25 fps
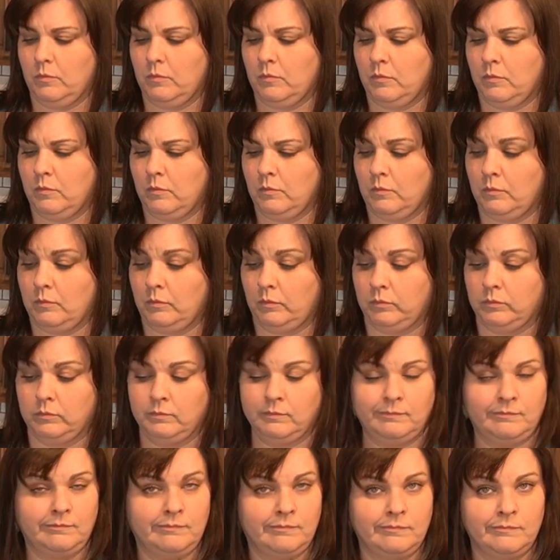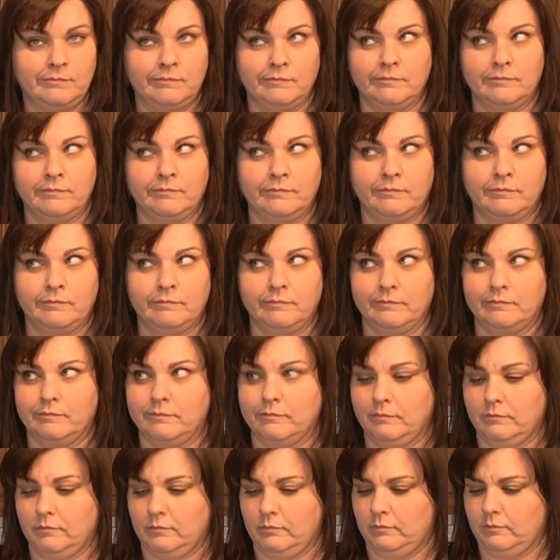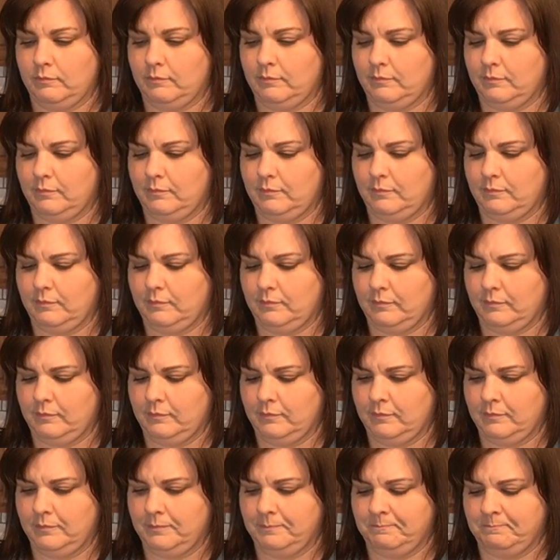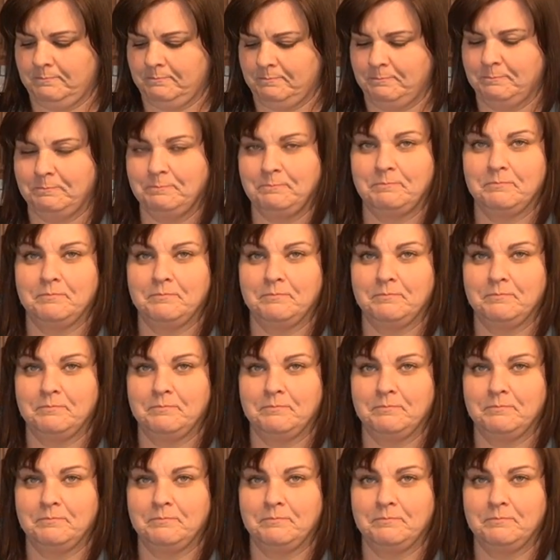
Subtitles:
This person isn't speaking.